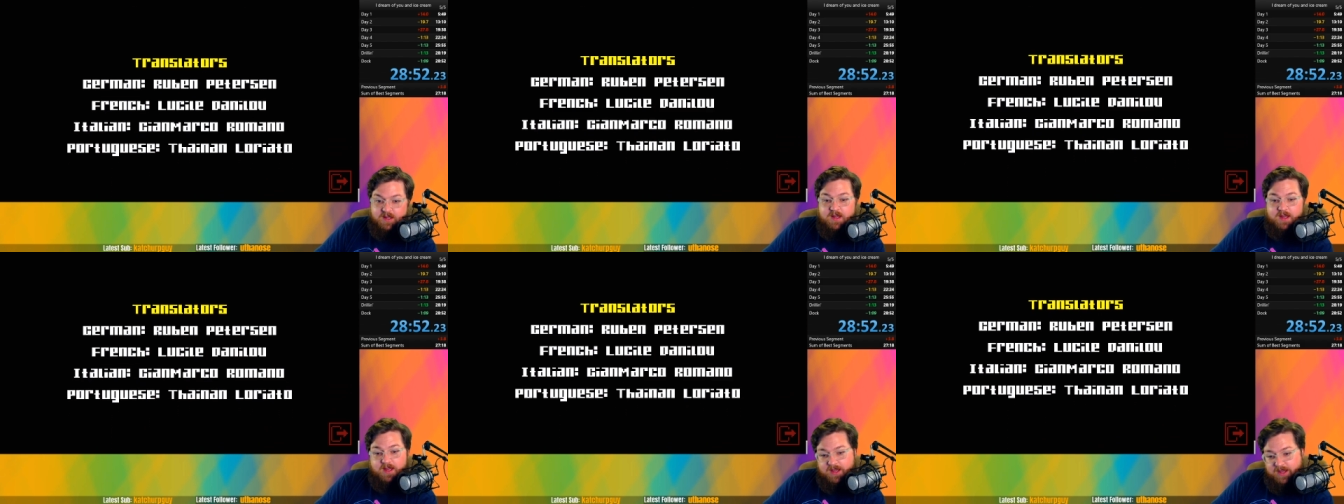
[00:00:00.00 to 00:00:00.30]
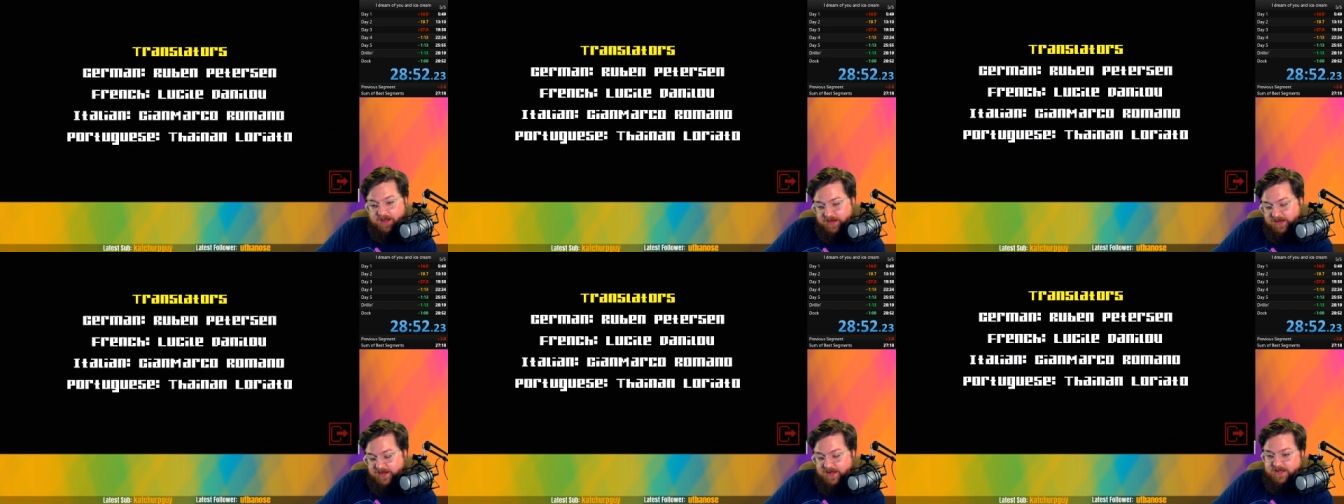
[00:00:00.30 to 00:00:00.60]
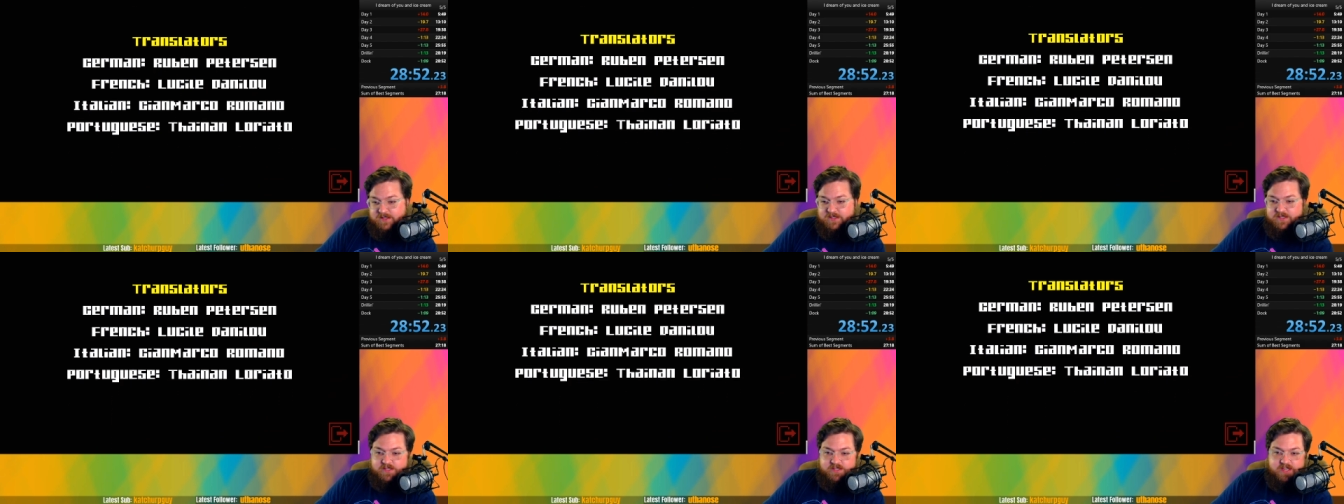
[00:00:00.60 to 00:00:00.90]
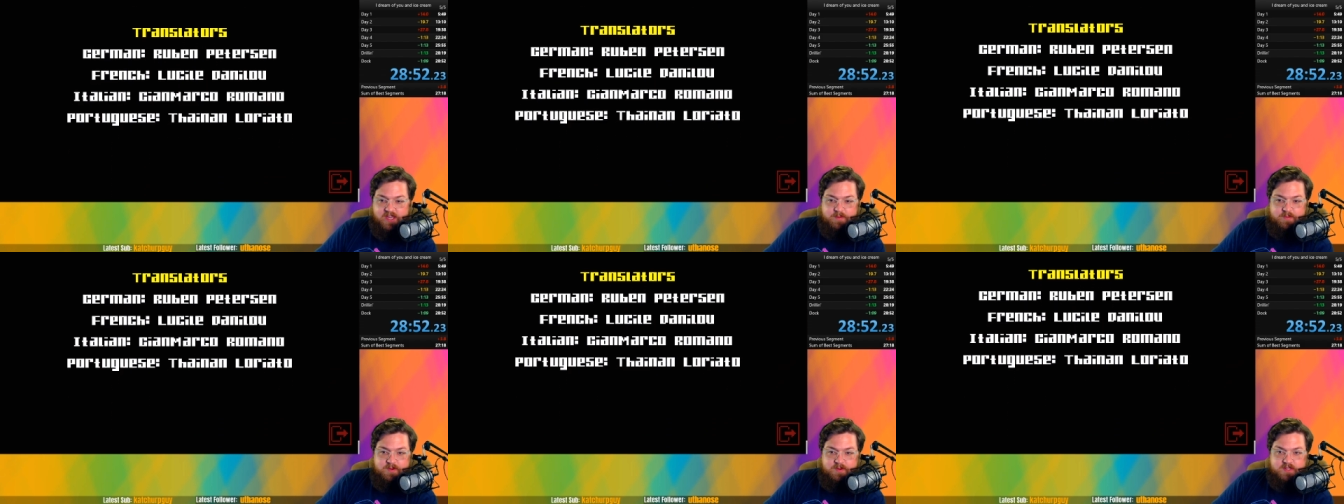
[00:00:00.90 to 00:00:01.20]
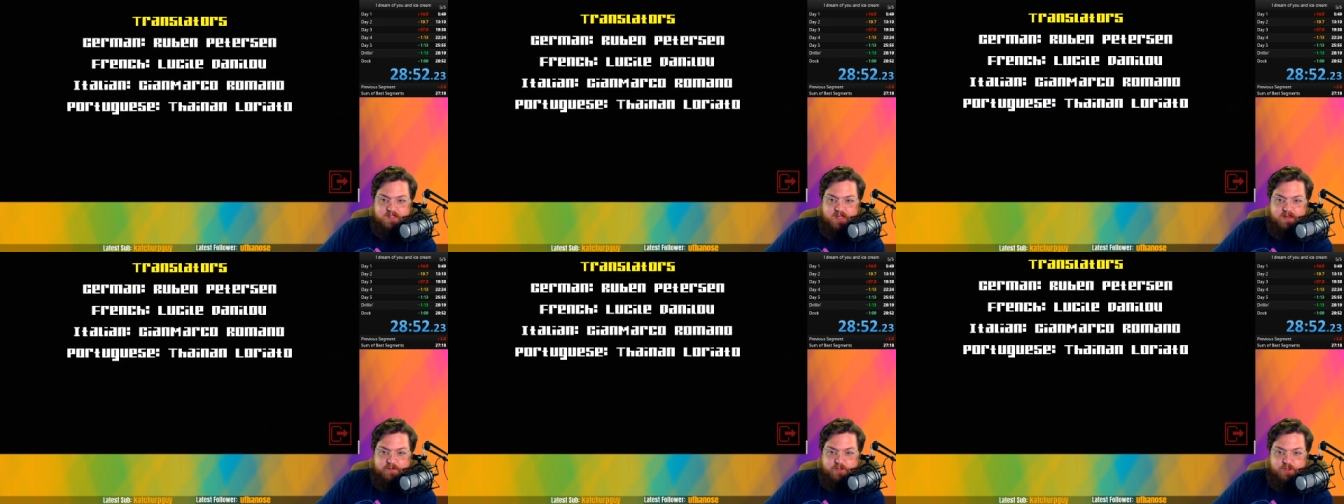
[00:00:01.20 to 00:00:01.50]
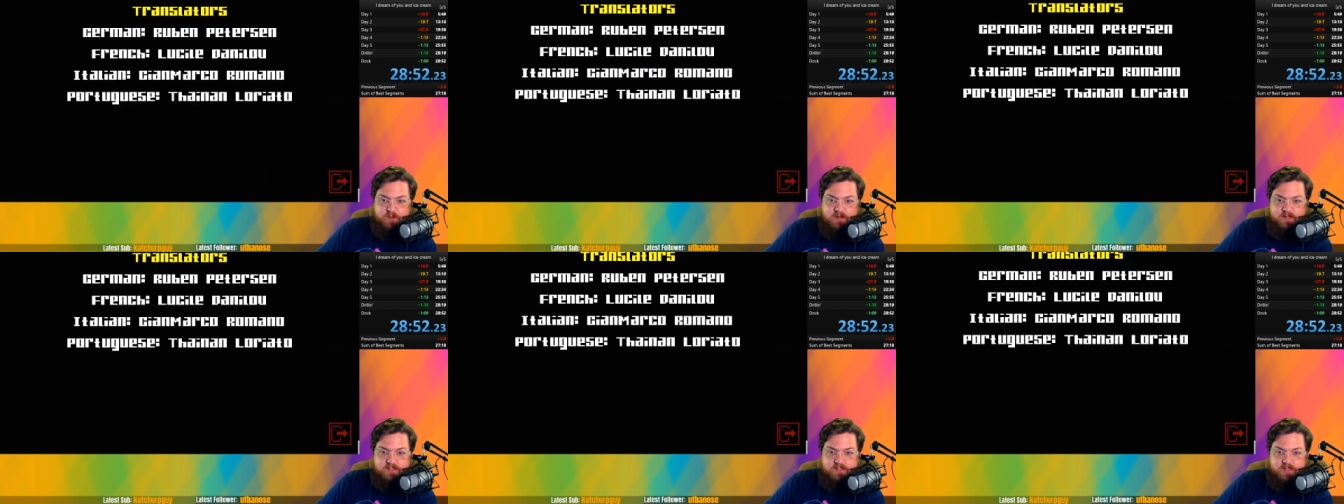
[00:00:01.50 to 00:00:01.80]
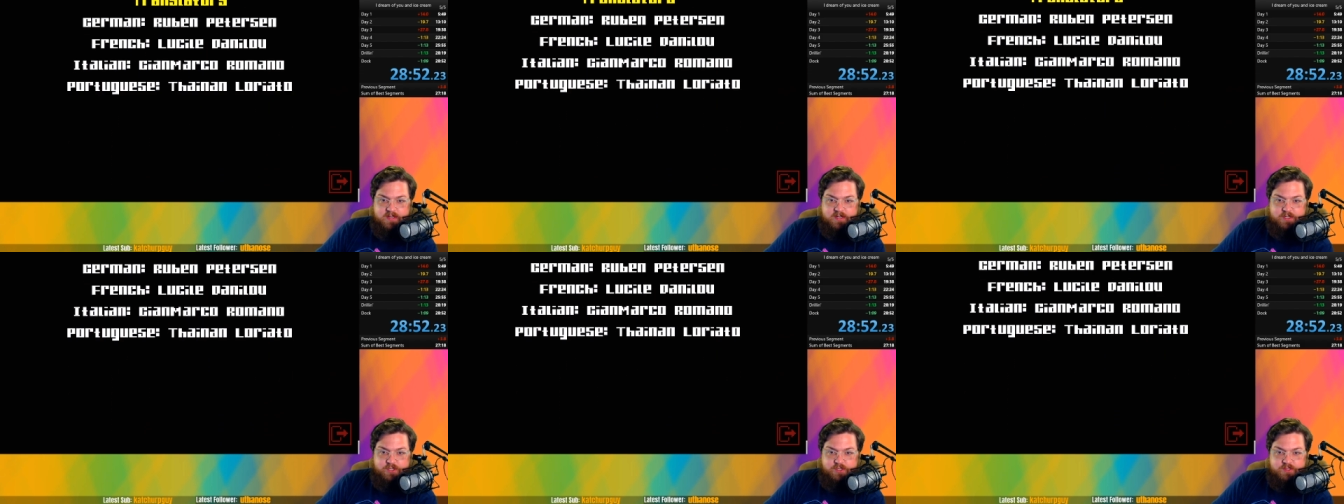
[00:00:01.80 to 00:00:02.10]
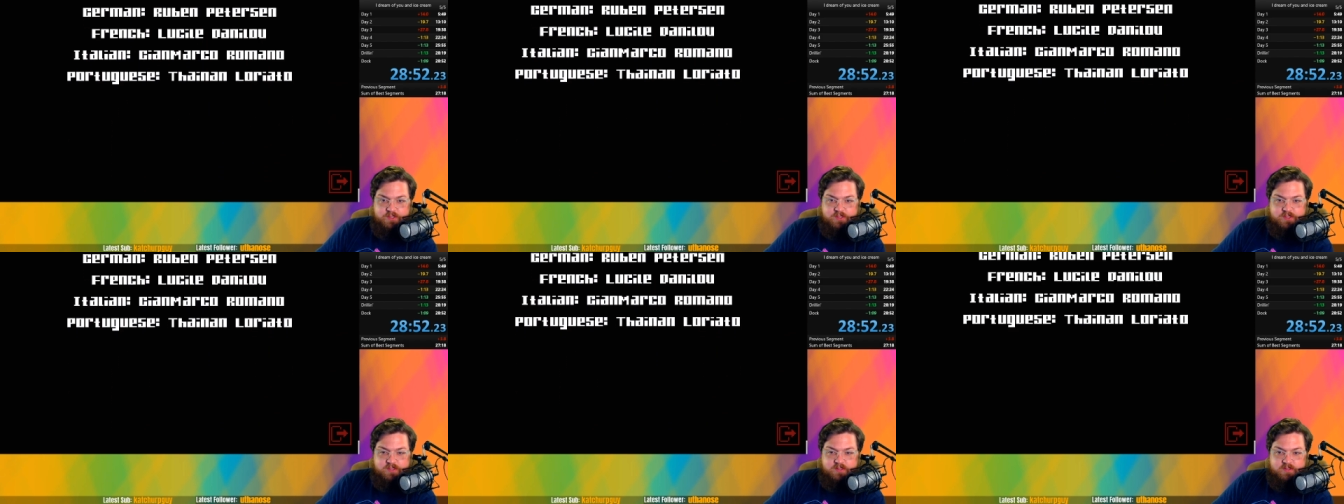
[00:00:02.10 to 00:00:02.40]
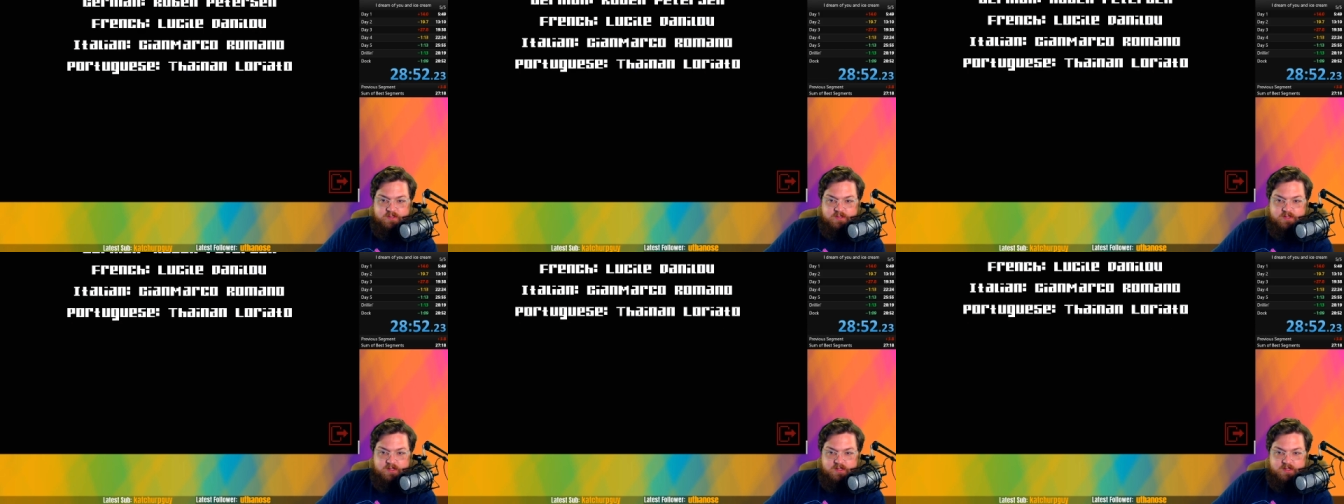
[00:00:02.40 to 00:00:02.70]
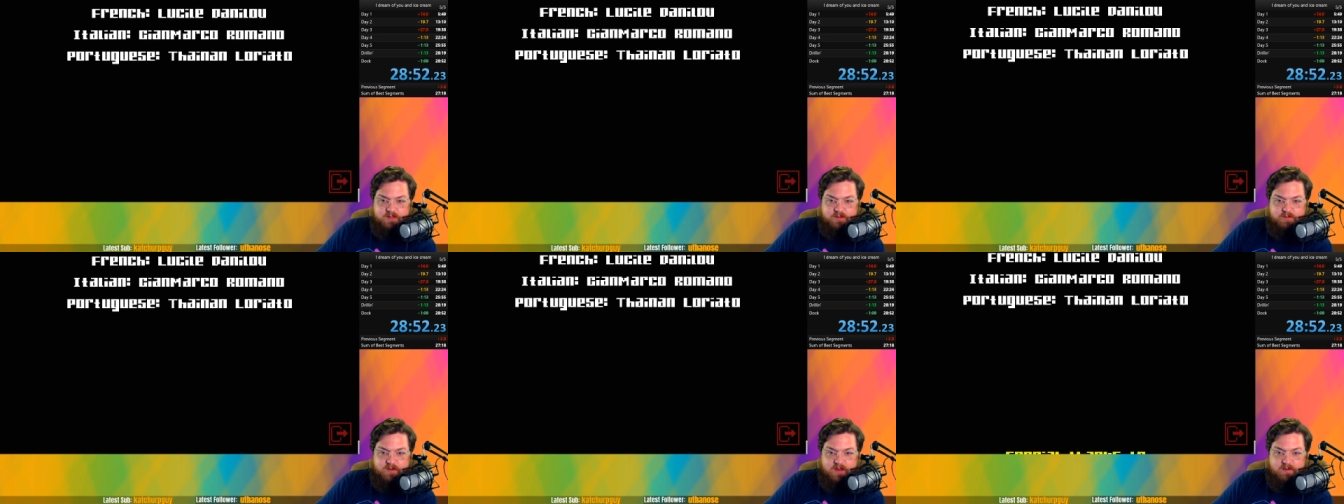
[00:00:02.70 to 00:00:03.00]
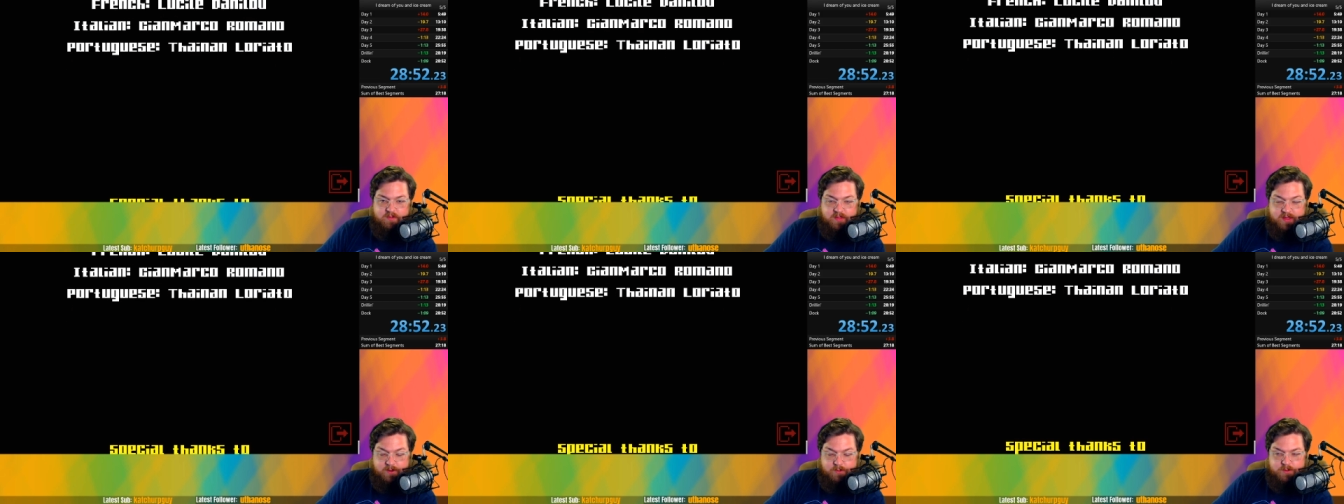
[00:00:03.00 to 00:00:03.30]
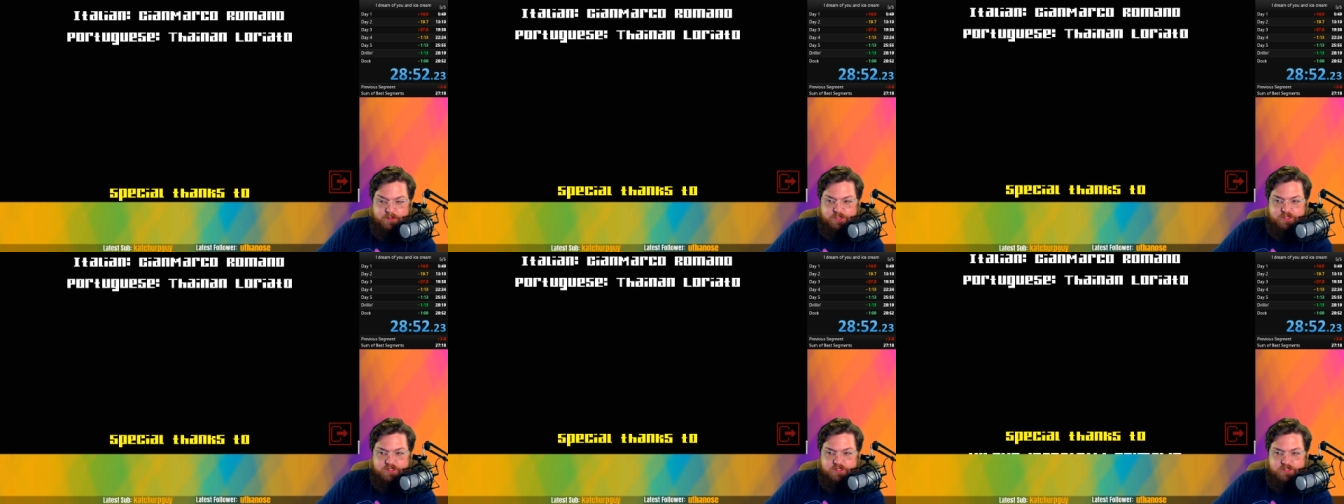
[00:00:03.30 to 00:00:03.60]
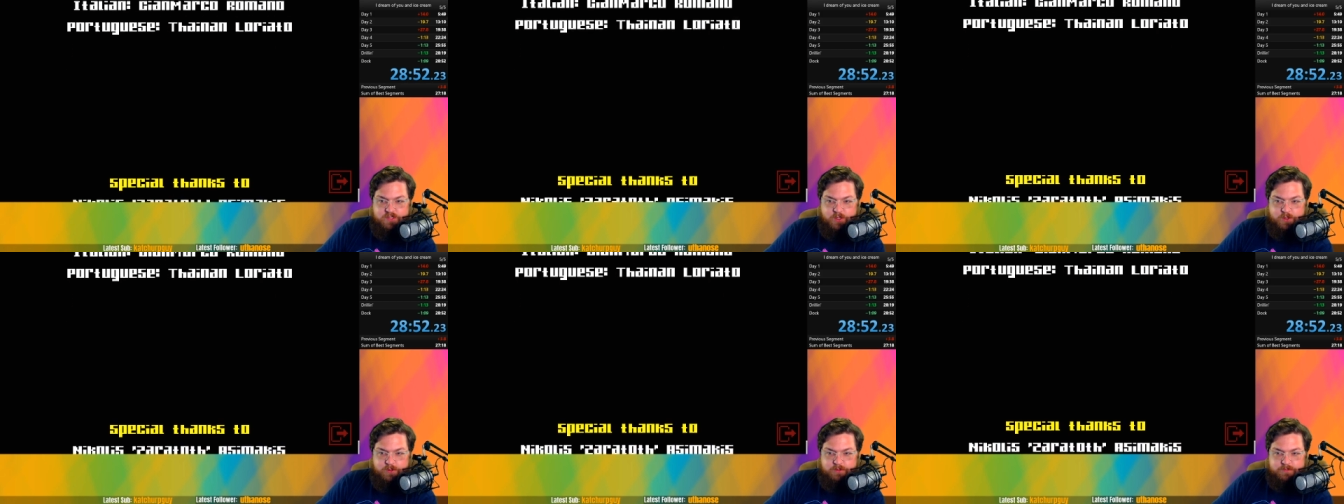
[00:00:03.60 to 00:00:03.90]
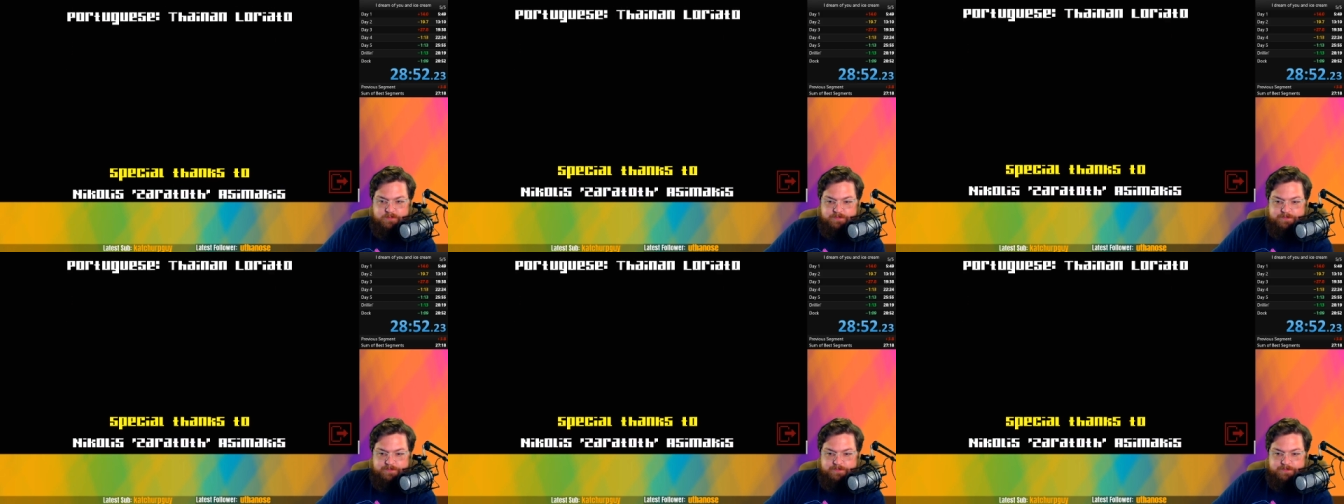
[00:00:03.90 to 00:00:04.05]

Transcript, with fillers: And yes, this game does have translations. Uh, five languages in total.